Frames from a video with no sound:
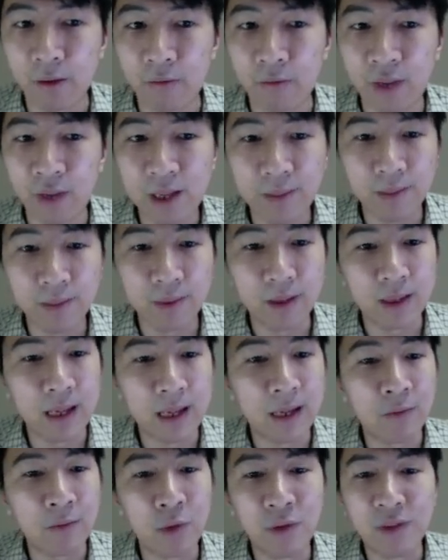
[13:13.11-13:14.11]
Philip,
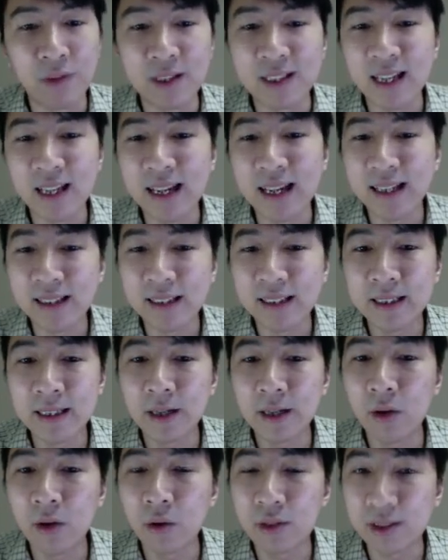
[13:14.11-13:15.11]
and with his
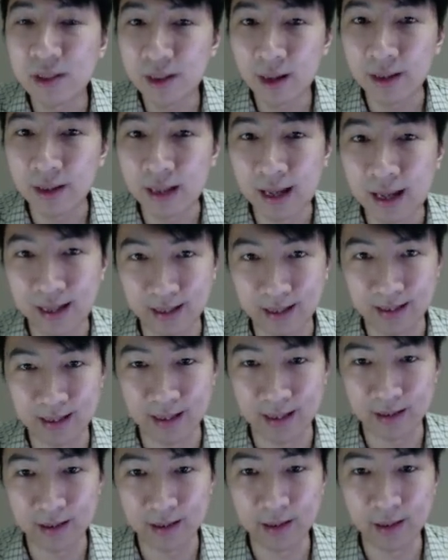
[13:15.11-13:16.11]
18-year-old son
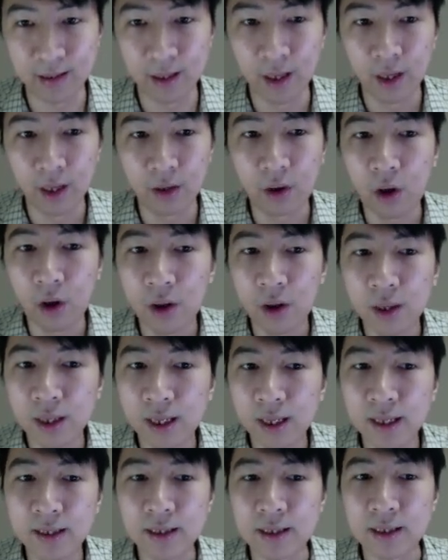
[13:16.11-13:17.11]
Alexander, conquered
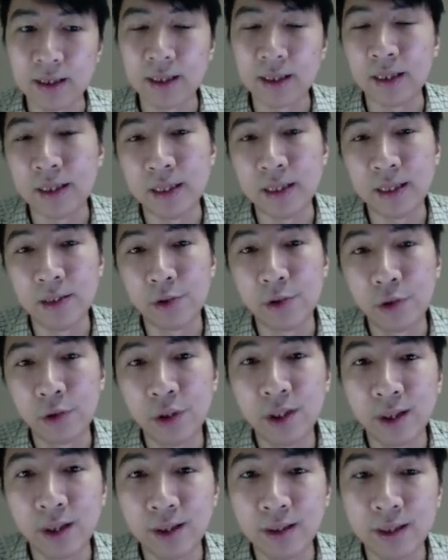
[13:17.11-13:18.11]
Athens in the year
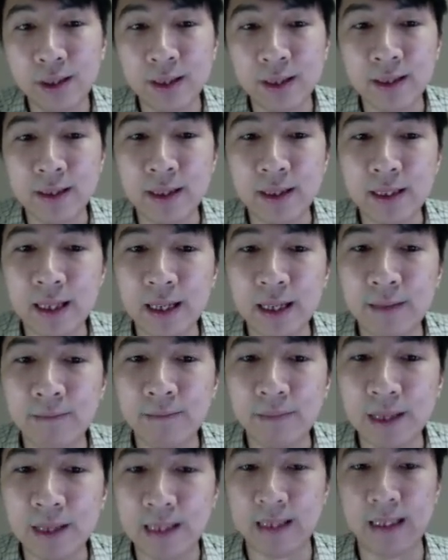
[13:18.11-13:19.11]

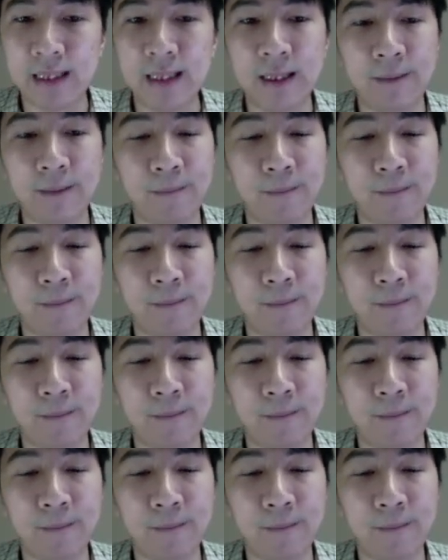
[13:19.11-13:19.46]
338 BCE.